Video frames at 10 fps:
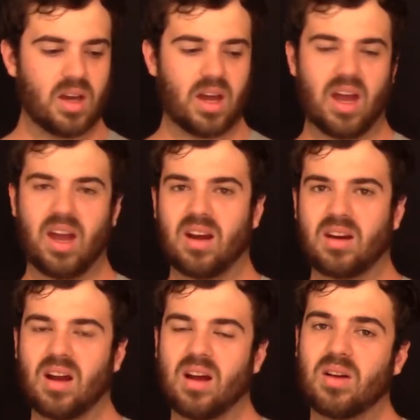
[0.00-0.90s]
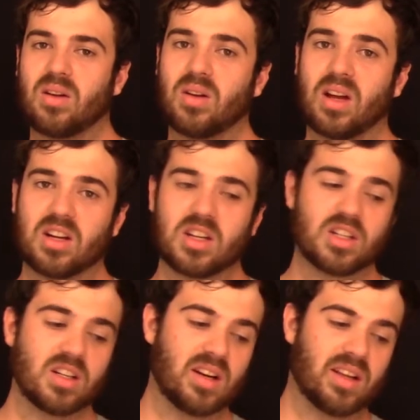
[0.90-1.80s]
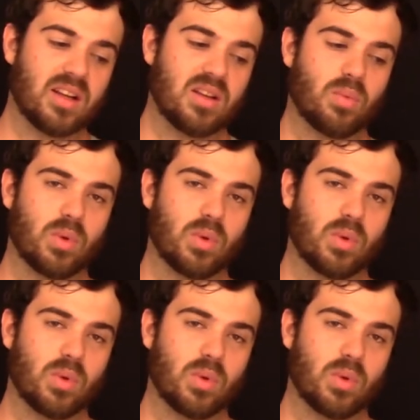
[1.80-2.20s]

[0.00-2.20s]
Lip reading: And additionally,